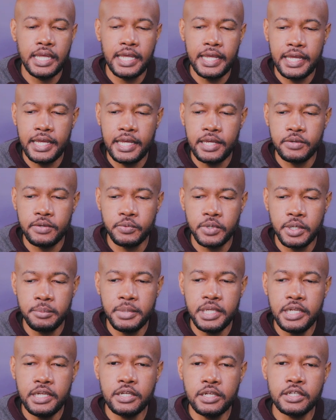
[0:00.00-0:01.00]
And with a
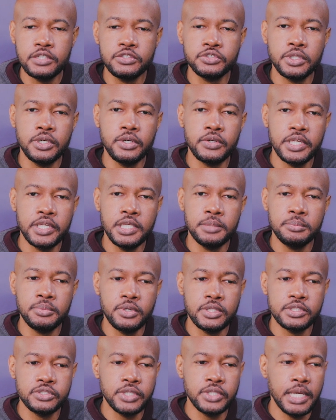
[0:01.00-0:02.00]
MIDI control
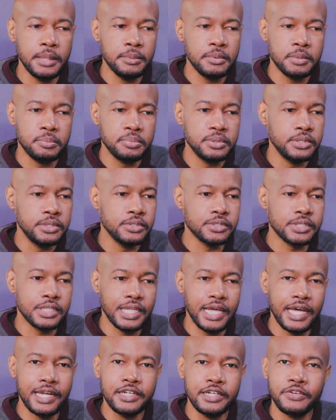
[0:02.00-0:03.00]
keyboard, you're able to produce a
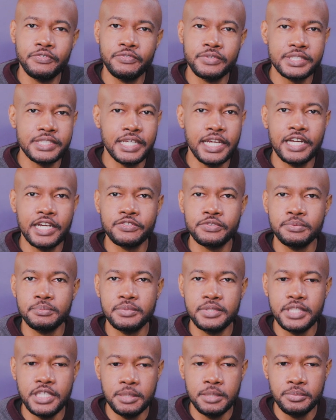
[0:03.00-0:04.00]
lot of different sounds, from
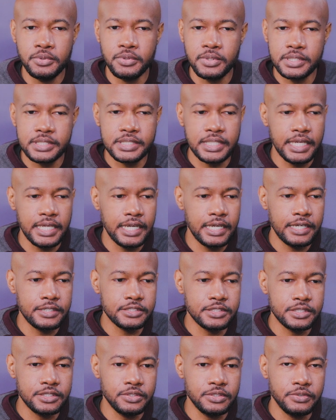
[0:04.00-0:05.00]
keyboard
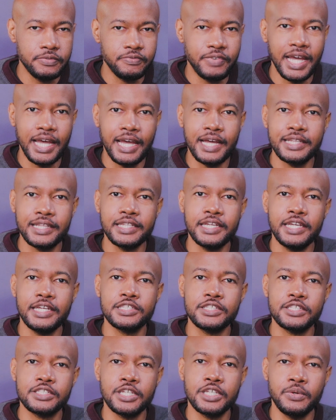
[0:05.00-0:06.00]
sounds to
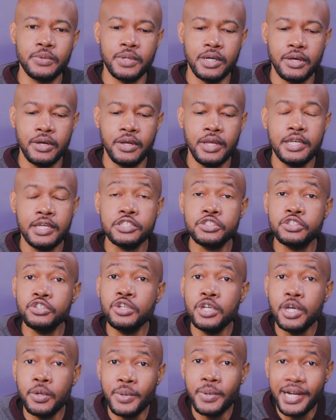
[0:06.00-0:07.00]
violins and so on.
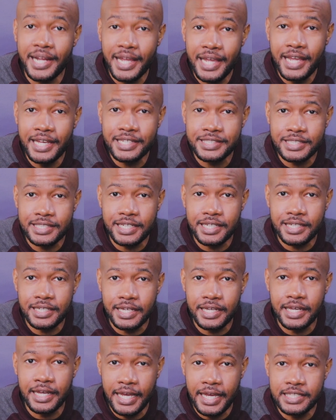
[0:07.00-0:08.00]
Studio One has that.
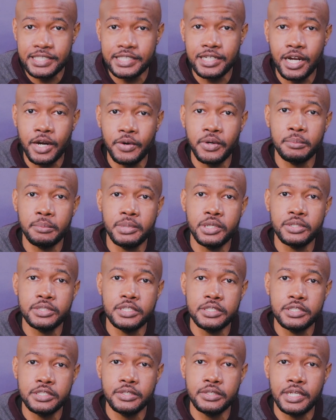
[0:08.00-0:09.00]
It has it already built
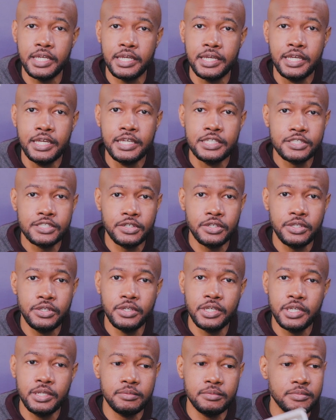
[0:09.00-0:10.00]
into that. So
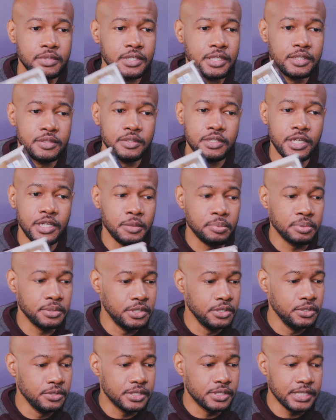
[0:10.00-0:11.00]
you can, you know,
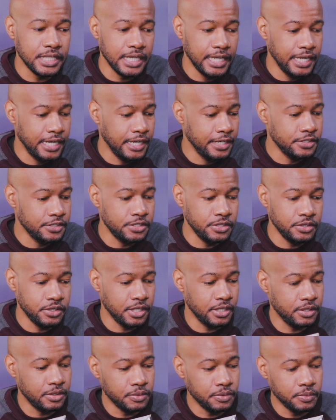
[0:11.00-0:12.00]
produce sounds, you
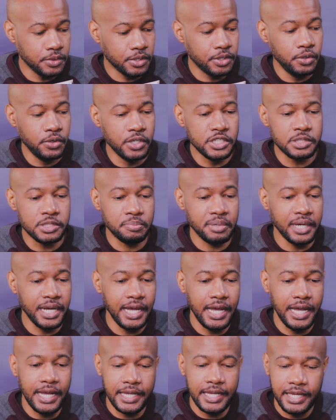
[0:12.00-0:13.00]
can record your
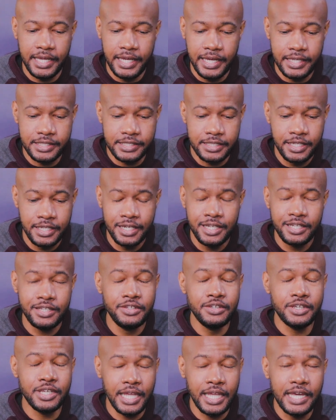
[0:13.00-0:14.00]
podcast,
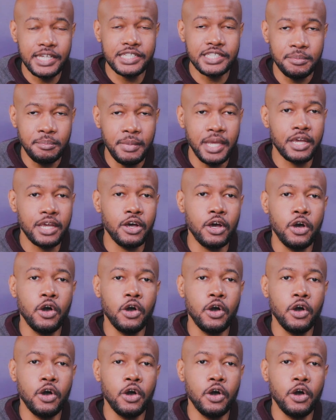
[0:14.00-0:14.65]
you can actually make a